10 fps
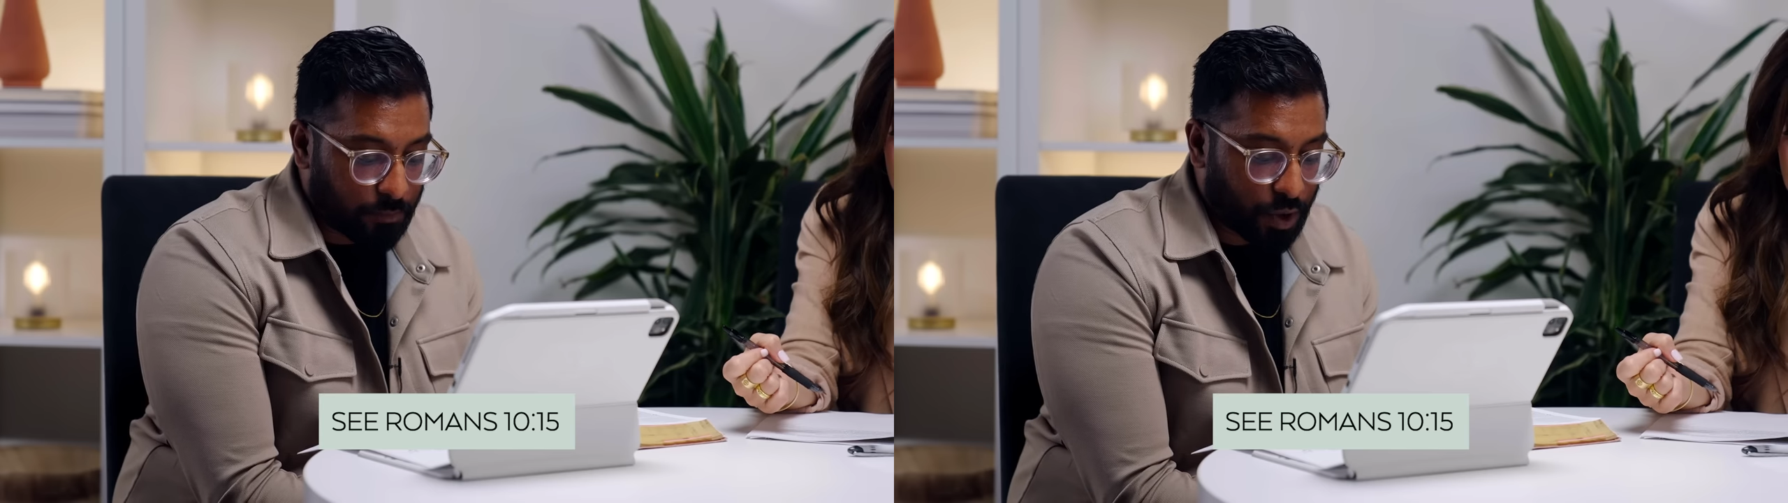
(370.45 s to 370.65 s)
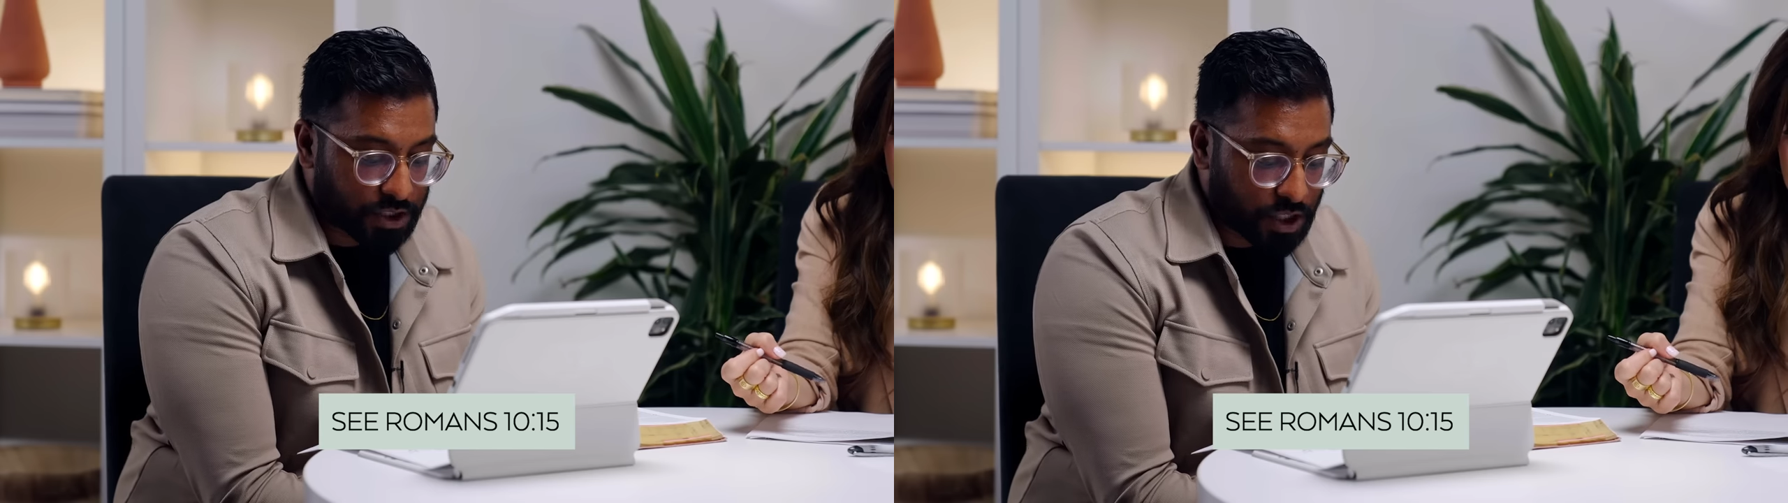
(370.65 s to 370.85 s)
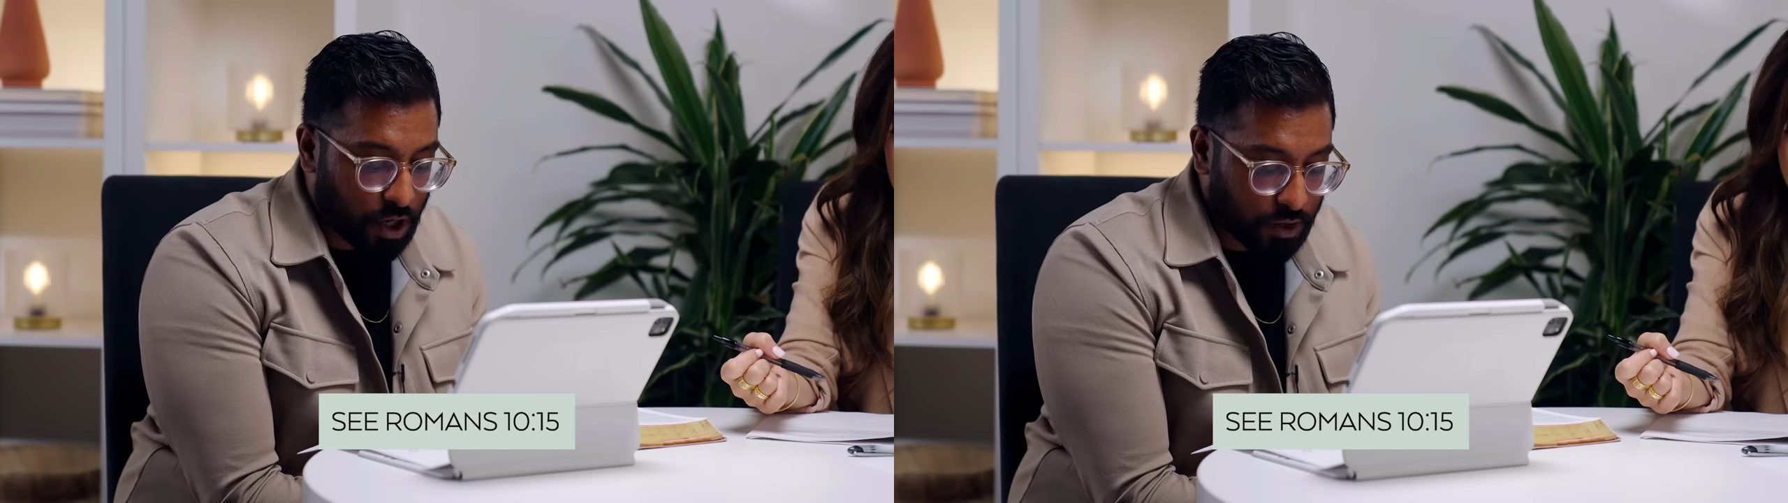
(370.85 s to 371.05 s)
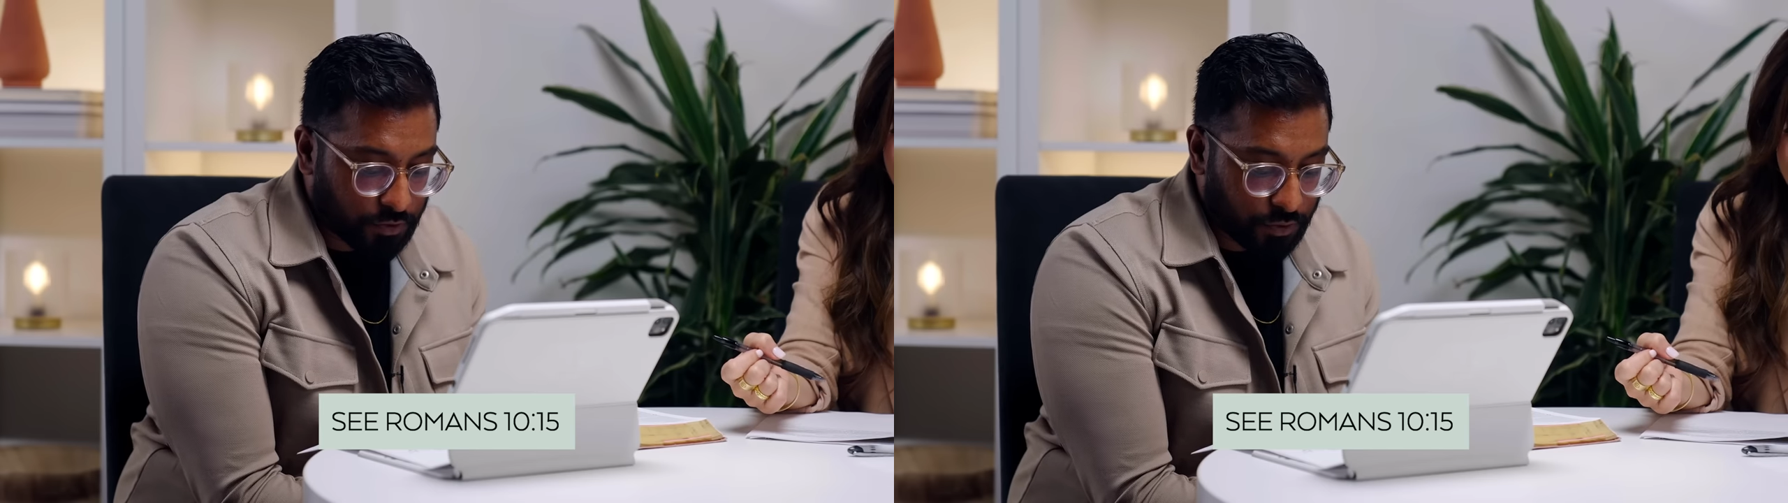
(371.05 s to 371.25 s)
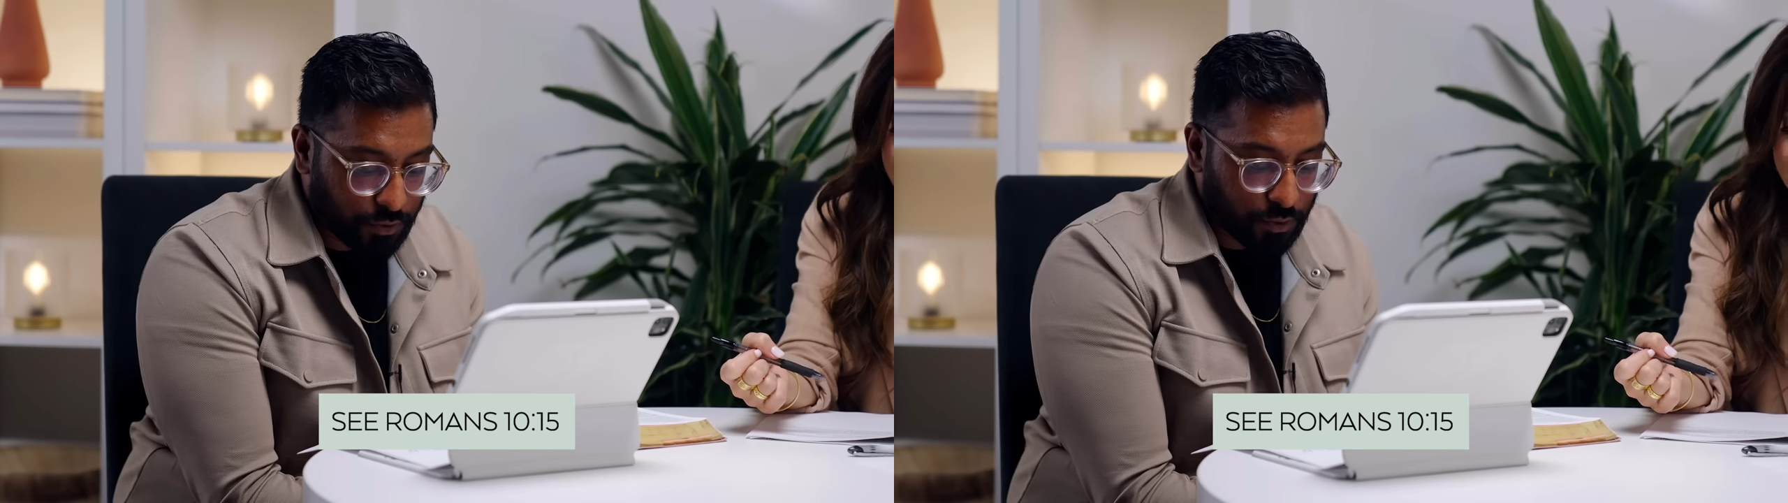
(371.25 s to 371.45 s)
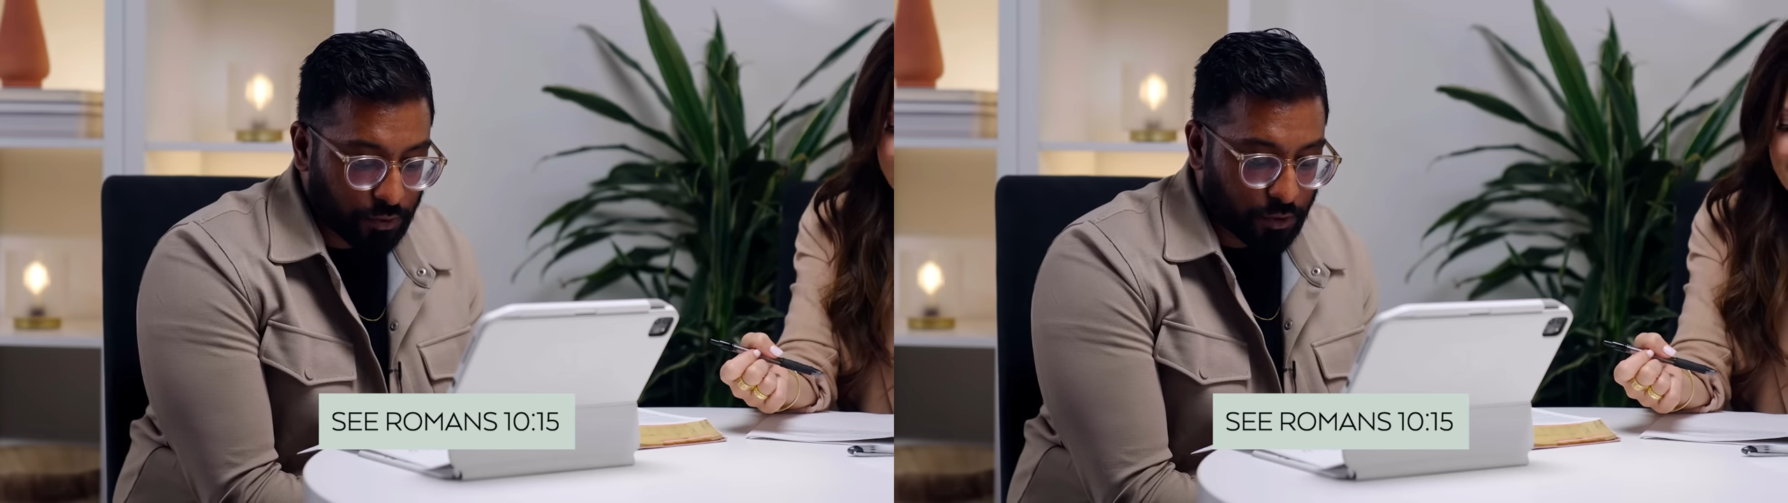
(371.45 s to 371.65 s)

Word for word: press on through